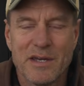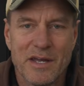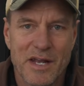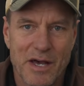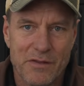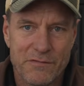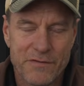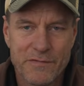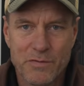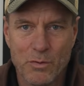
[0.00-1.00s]
Now the
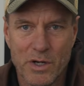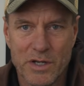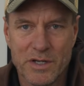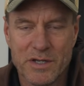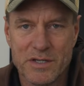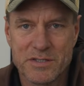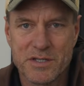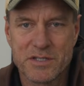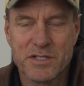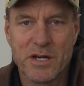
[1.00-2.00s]
5th one is
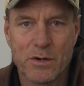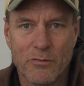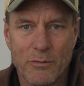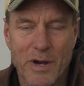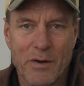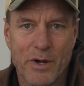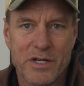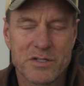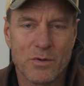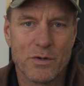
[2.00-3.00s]
this deer over my
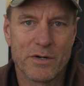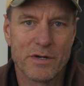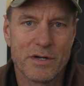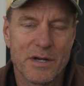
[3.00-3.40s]
right shoulder.